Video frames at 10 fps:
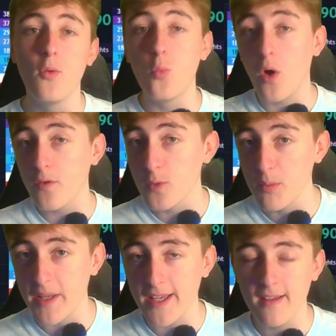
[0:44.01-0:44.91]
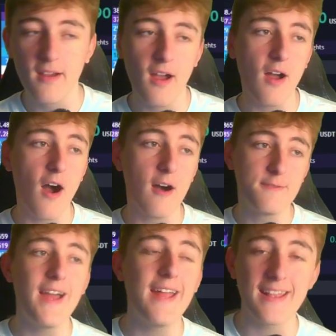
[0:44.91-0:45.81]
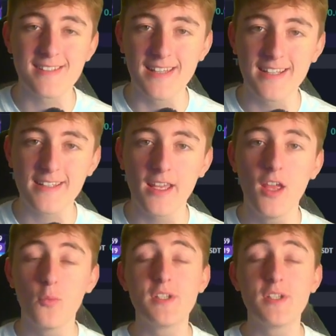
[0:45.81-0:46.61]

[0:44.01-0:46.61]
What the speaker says: One will be our FAIRDESK link,